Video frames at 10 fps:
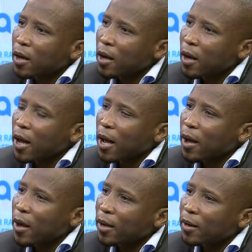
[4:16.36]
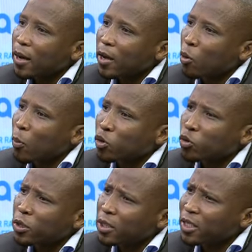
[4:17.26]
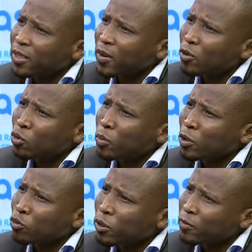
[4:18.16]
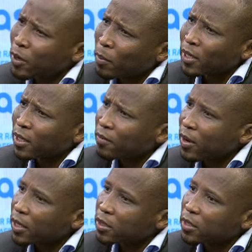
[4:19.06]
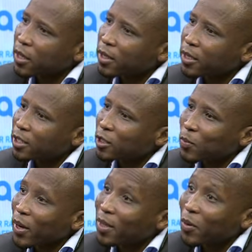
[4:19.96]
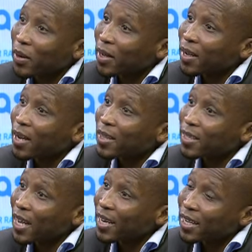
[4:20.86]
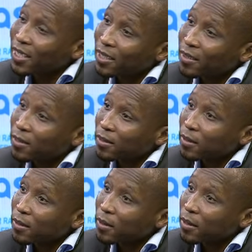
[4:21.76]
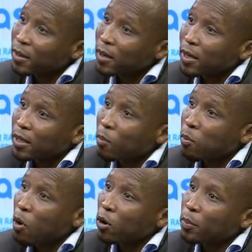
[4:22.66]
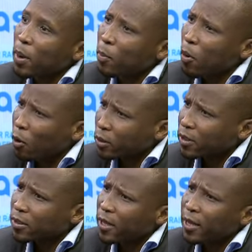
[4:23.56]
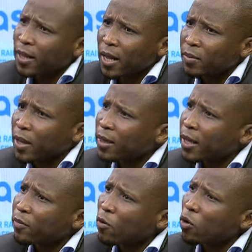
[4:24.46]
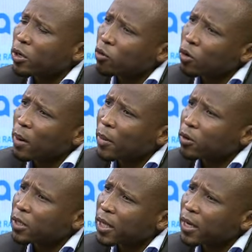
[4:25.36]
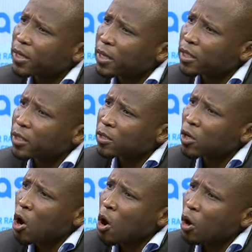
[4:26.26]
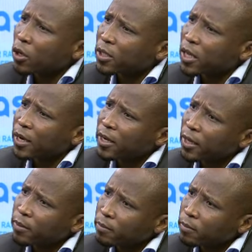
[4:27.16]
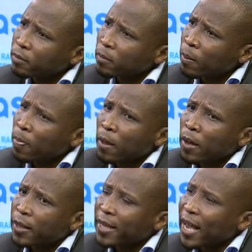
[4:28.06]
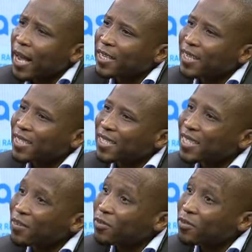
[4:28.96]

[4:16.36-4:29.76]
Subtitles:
an opportunity given to me to defend myself against these allegations, by the way. These allegations, the board purports, they claim that they've only known about these allegations on Sunday. They had received